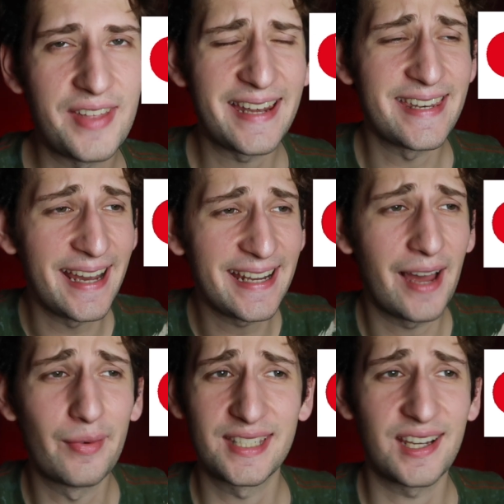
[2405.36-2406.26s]
of that night,
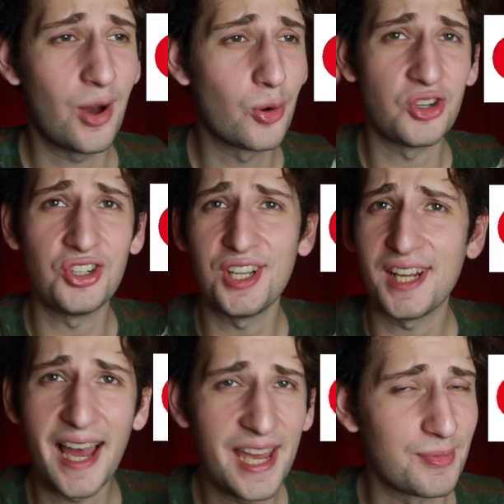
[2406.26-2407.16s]
I was like, oh
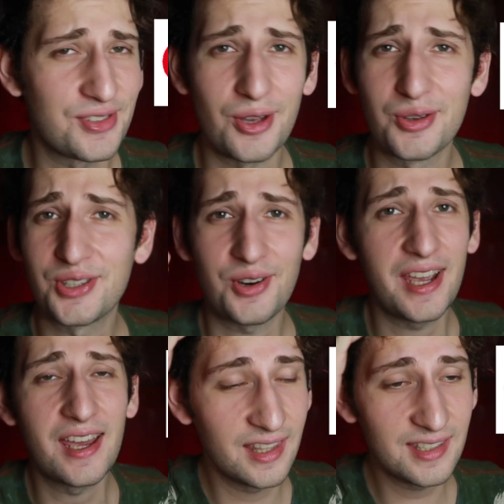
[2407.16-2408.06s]
shit, I am so
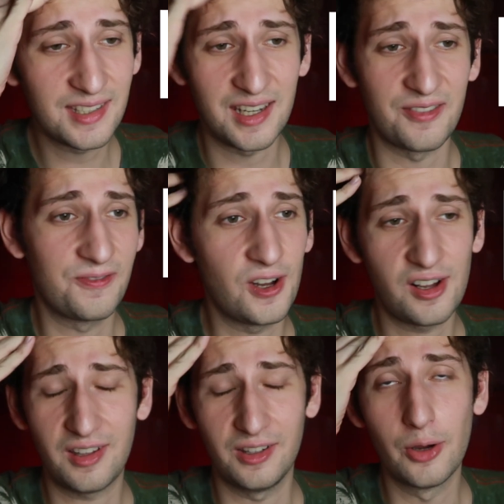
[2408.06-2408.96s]
sorry. This is gonna
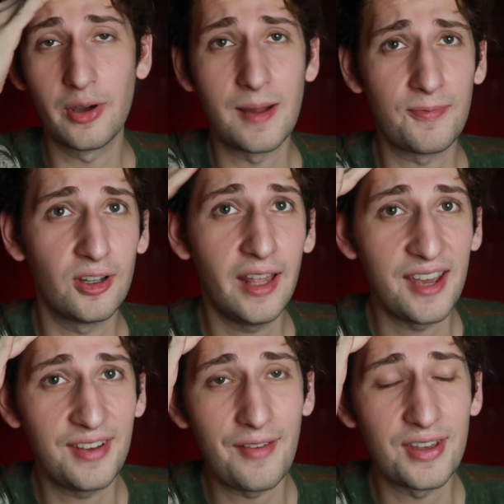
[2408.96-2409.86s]
fuck Logan up for
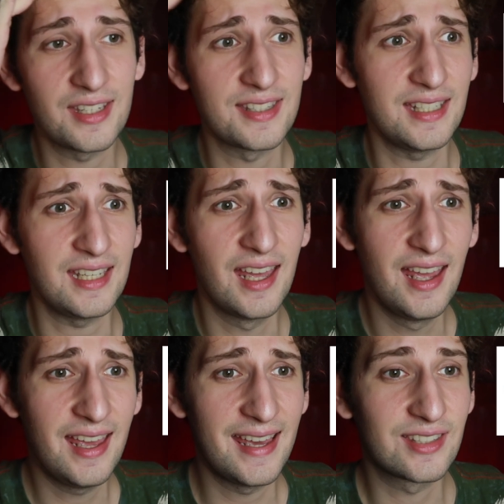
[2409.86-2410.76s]
life, having to see
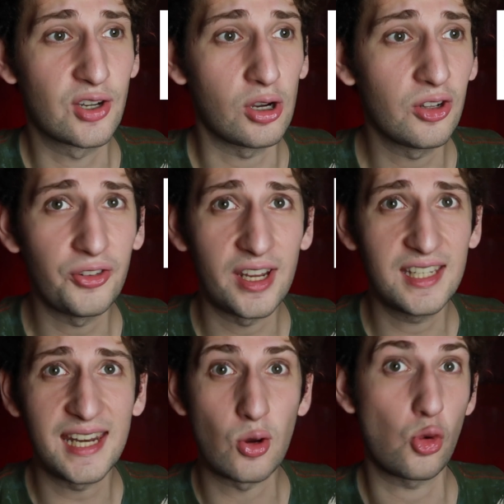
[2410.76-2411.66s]
his
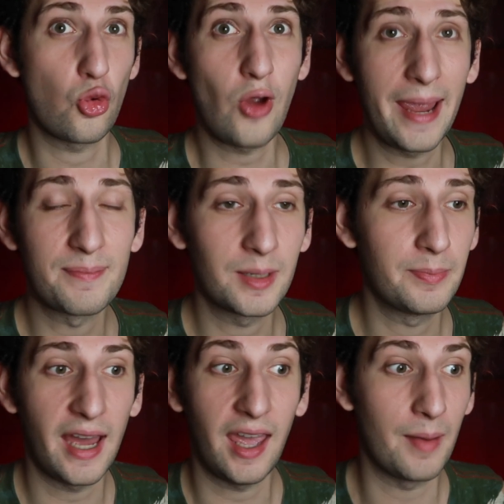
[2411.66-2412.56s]
girlfriend getting attacked
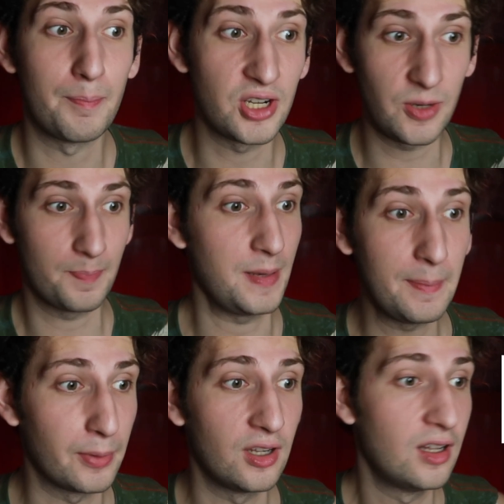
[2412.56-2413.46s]
by a bunch of
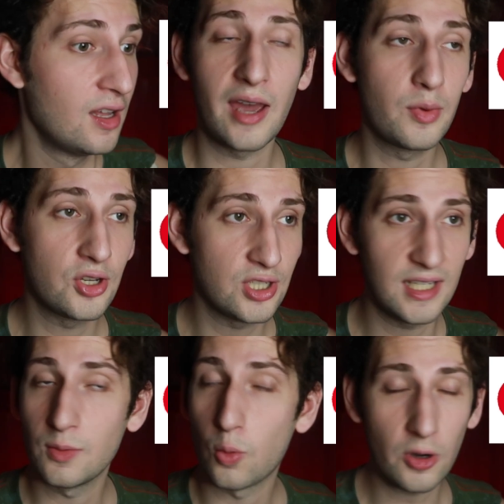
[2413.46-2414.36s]
people. I wish
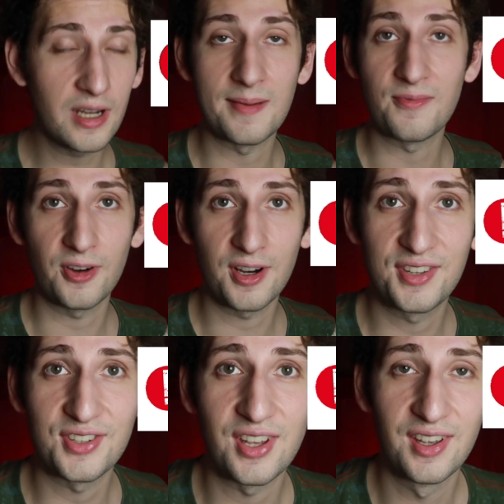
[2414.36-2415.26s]
she'd warned him
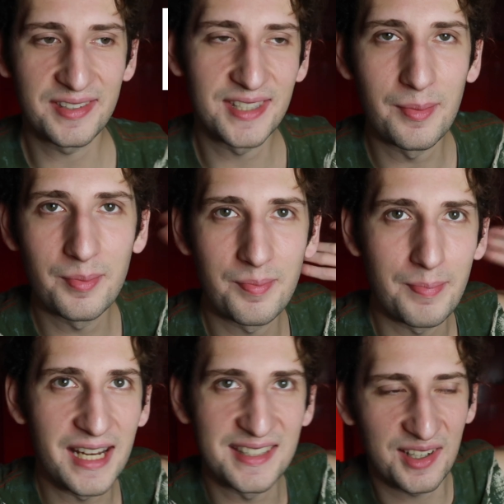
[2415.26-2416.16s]
first. Some
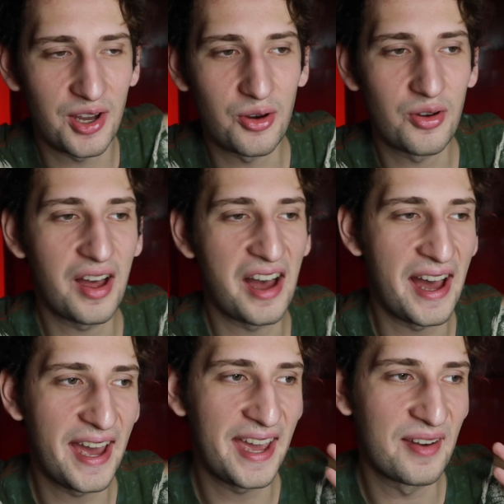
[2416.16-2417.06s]
minutes ago,
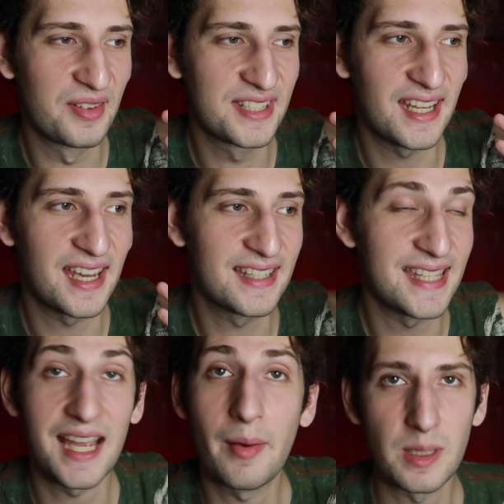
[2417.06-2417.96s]
I was like
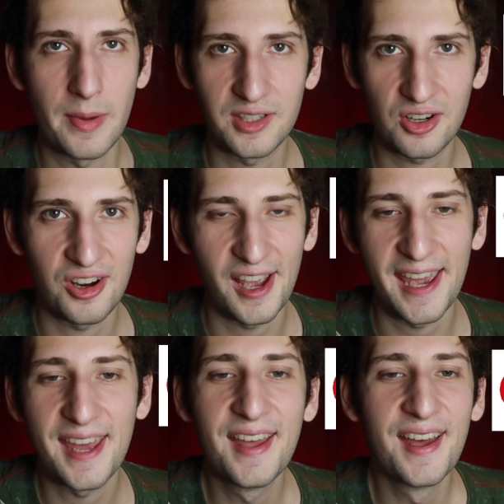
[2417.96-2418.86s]
saying I was about to
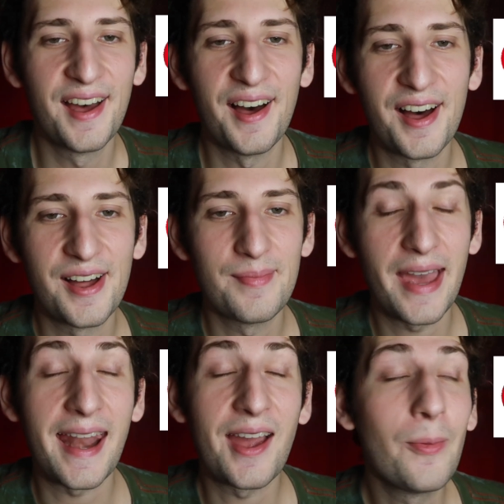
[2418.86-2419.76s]
cry, um,
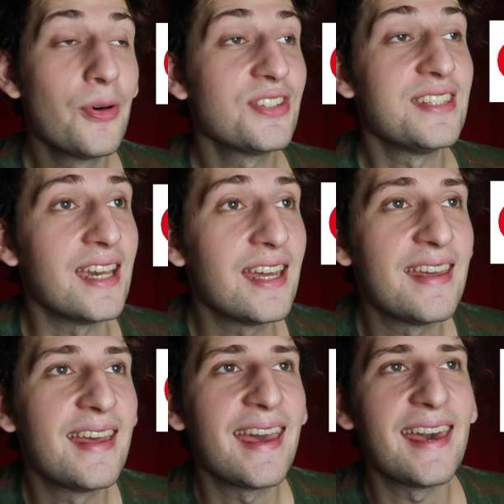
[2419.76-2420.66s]
and I almost
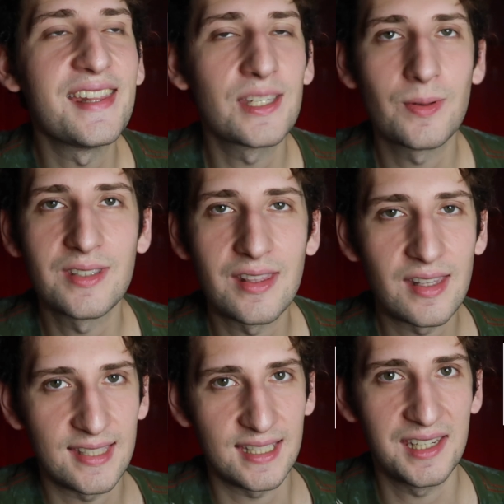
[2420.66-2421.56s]
did, and this was in
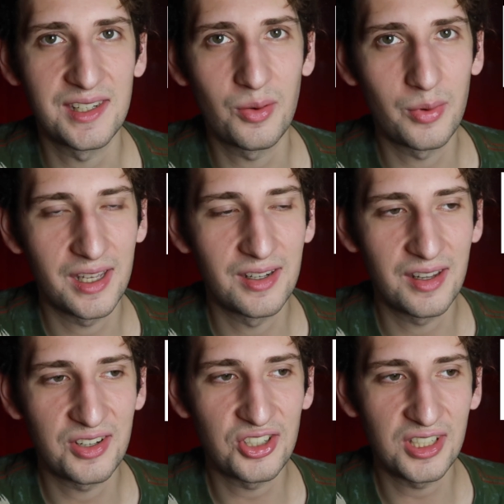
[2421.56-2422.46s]
the scene
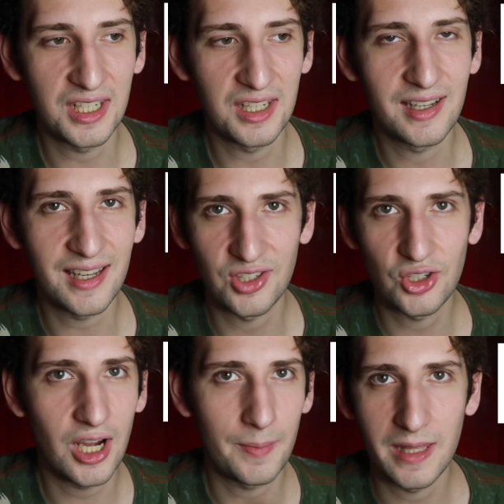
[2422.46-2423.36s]
when she gets
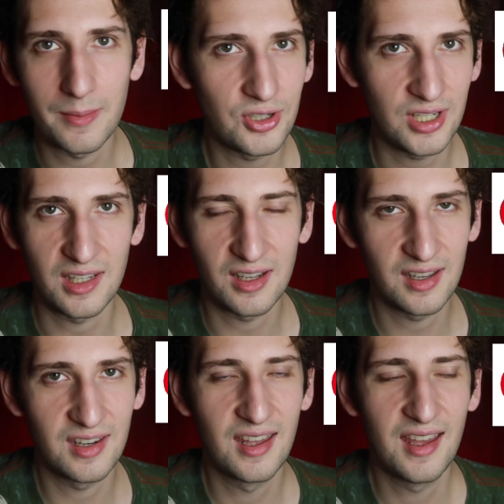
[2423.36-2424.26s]
shot by the machine
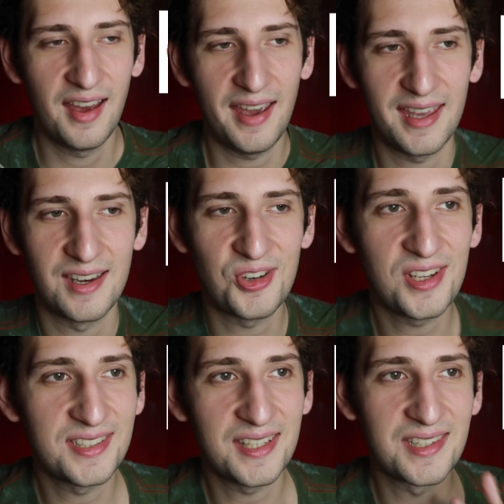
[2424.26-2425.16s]
gun and
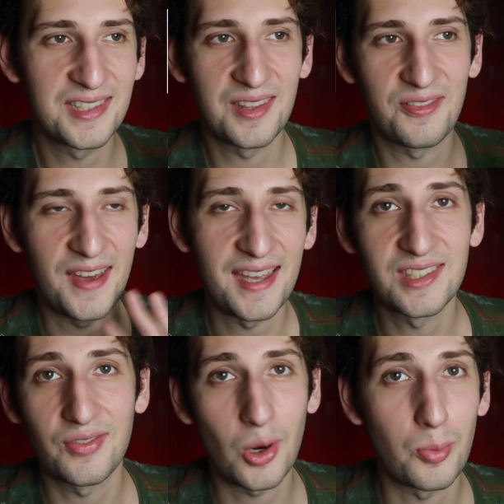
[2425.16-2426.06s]
she sees the
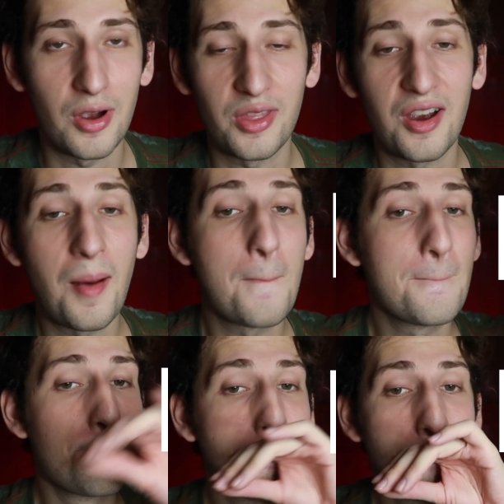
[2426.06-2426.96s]
face of her brother.
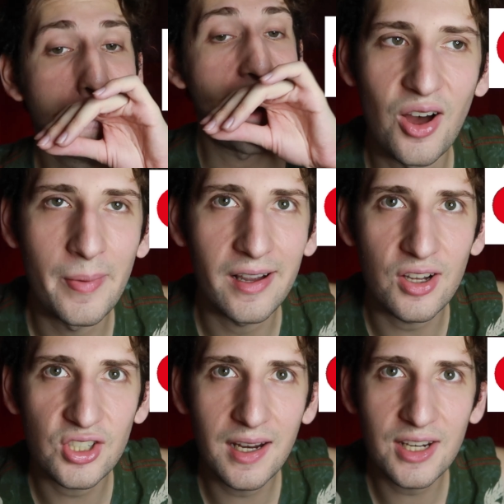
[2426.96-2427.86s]
Oh my
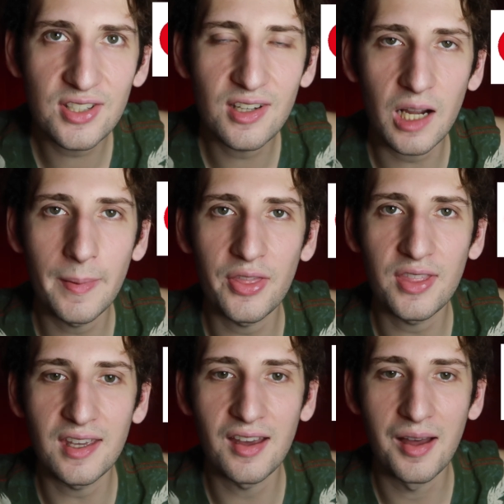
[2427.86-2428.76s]
gosh, can I just talk about
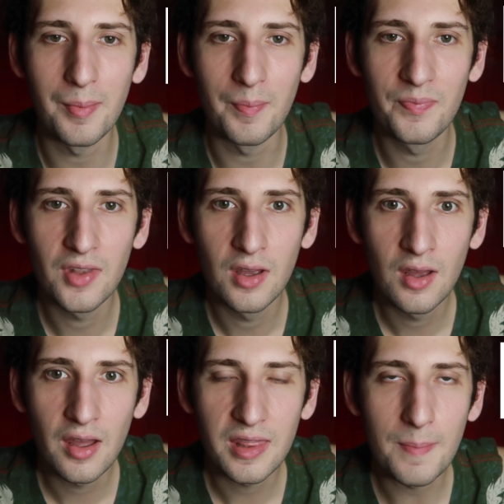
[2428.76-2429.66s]
the, um,
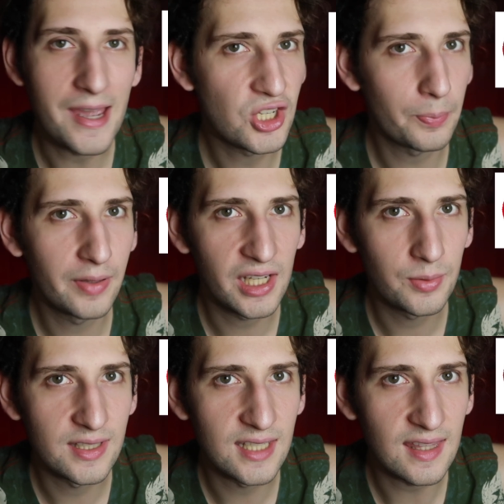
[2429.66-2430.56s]
the major plot
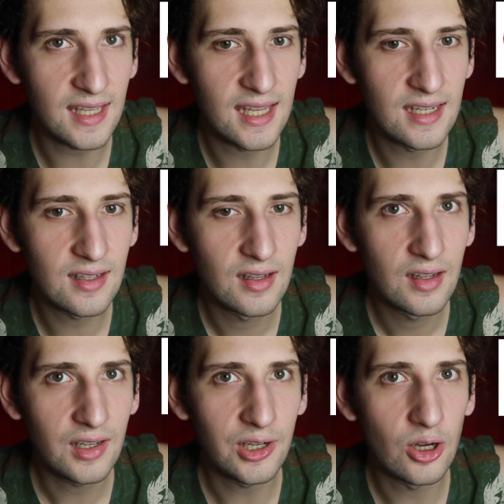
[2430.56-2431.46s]
twist at the end?
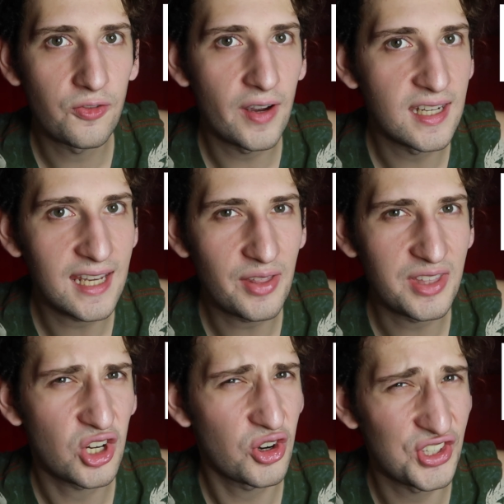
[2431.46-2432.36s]
You know, finding out
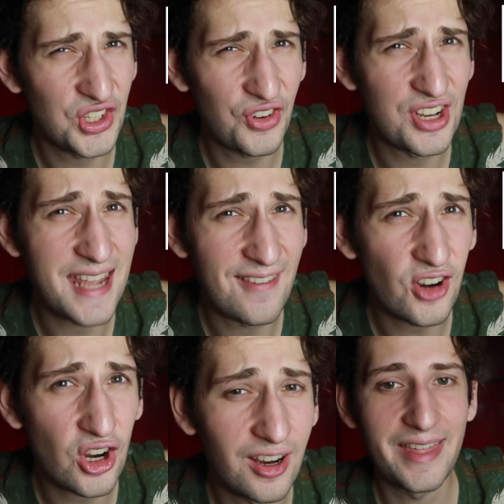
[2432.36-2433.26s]
that Christopher
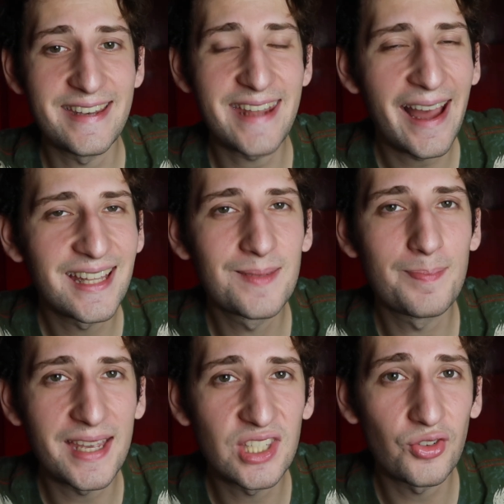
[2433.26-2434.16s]
Denver, the dad's
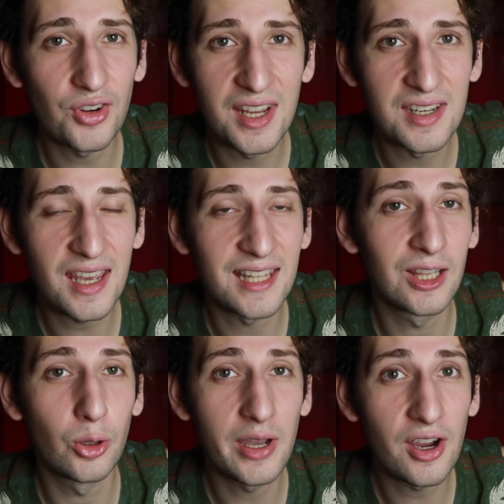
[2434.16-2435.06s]
best friend
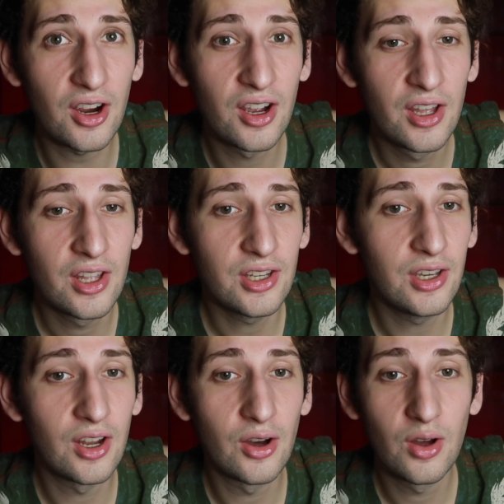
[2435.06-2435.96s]
and lawyer,
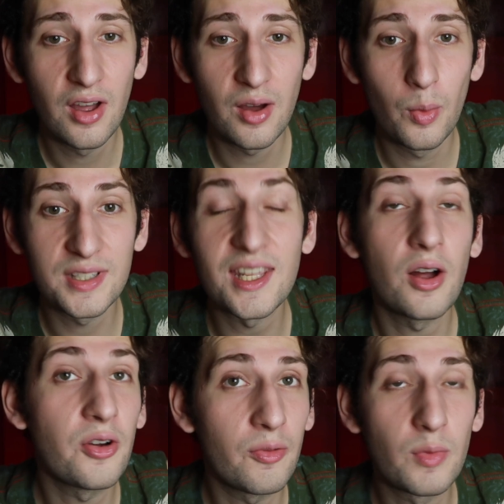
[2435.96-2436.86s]
you know, was
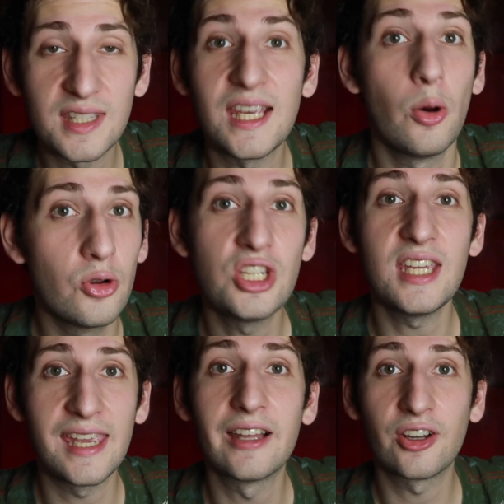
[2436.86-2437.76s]
the, was the O
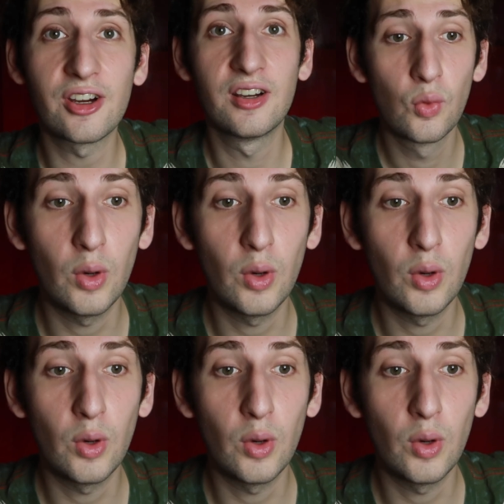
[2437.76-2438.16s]
G killer.